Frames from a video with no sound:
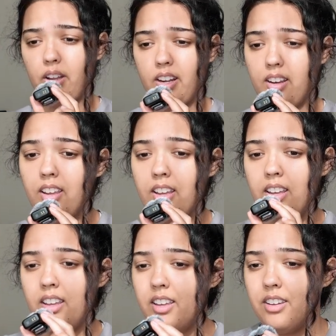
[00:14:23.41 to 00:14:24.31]
And
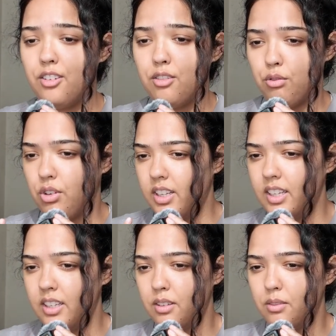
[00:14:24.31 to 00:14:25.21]

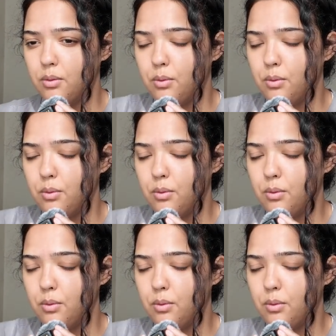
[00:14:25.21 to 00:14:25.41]
really,